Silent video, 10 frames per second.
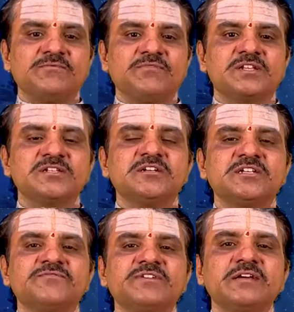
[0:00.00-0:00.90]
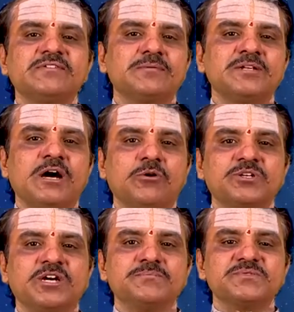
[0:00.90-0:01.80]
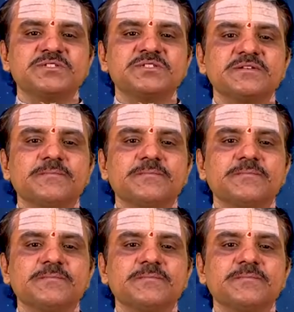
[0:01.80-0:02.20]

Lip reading: will result in favorable outcomes.